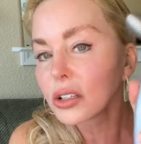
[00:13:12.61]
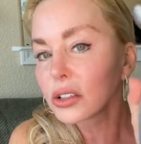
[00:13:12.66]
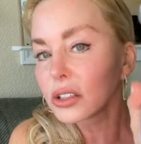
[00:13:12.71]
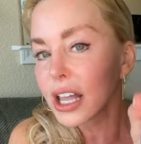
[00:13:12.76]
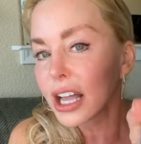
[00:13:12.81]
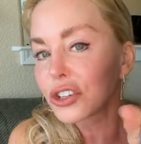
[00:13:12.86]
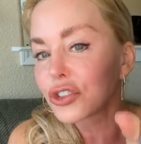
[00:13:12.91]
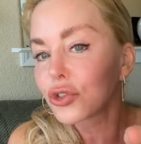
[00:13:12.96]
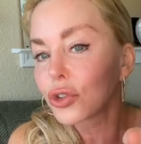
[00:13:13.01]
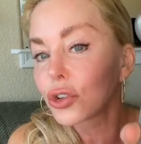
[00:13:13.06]

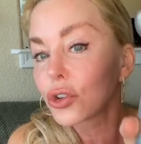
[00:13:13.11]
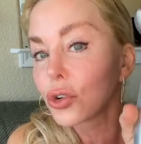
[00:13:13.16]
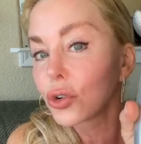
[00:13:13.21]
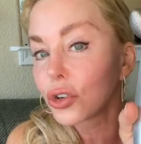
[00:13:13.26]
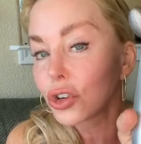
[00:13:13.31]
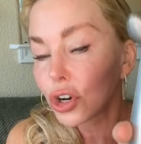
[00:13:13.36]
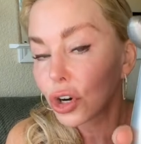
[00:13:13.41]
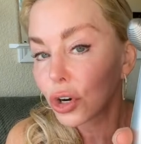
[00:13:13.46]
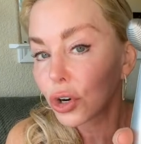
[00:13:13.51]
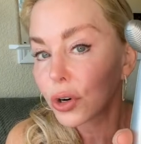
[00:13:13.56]

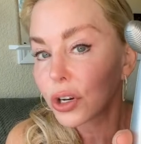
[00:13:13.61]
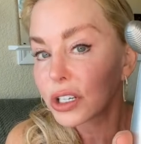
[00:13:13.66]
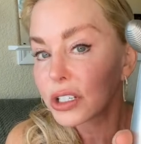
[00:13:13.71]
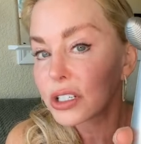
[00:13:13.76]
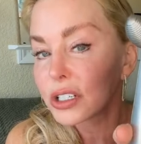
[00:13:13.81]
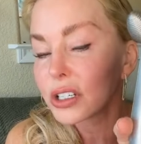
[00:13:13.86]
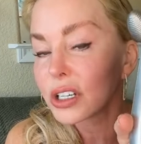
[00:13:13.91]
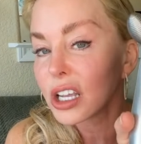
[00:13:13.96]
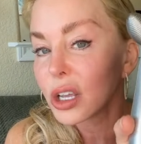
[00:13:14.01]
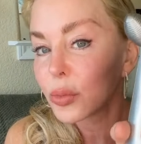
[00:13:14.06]
electrical
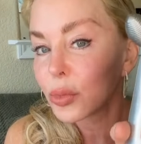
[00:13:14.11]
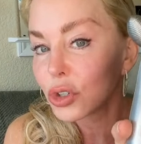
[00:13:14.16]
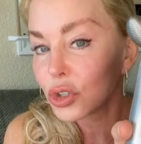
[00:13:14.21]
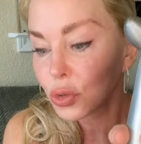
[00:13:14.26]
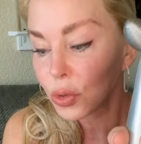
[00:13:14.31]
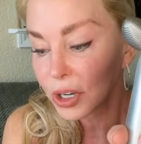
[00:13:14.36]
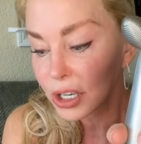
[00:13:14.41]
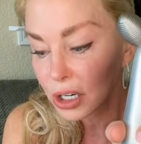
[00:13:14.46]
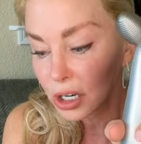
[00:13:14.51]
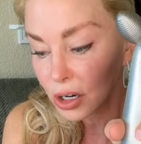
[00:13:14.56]
current in
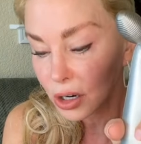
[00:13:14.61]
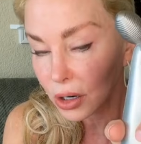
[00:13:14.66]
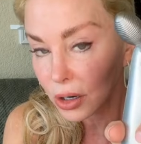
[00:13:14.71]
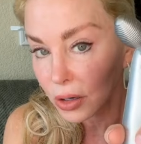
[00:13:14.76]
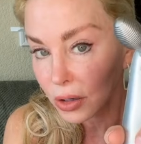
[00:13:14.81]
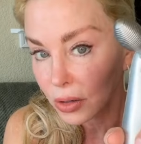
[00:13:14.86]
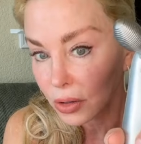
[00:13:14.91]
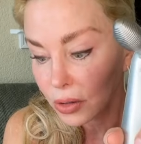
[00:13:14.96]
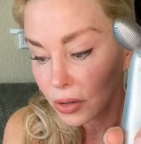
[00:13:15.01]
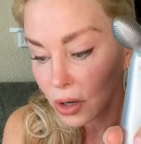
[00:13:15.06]
between
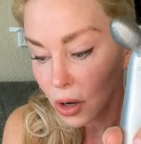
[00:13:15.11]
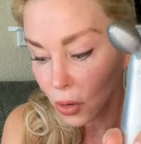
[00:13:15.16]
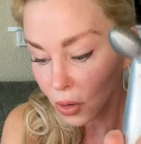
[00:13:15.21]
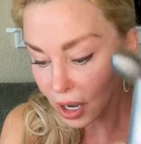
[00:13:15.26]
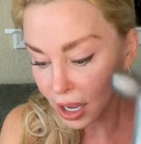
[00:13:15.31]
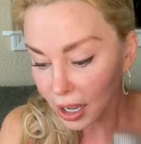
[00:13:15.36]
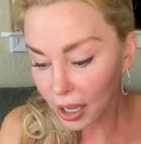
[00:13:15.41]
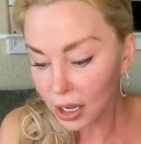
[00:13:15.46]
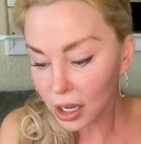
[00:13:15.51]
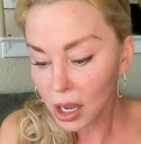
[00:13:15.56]
here,
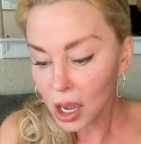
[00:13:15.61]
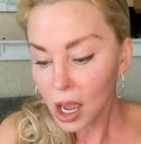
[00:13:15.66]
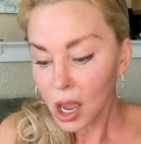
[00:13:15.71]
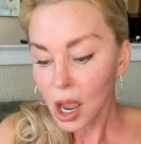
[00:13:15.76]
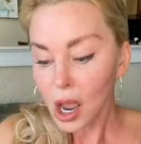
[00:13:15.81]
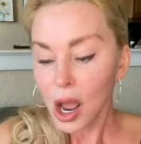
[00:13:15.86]
okay?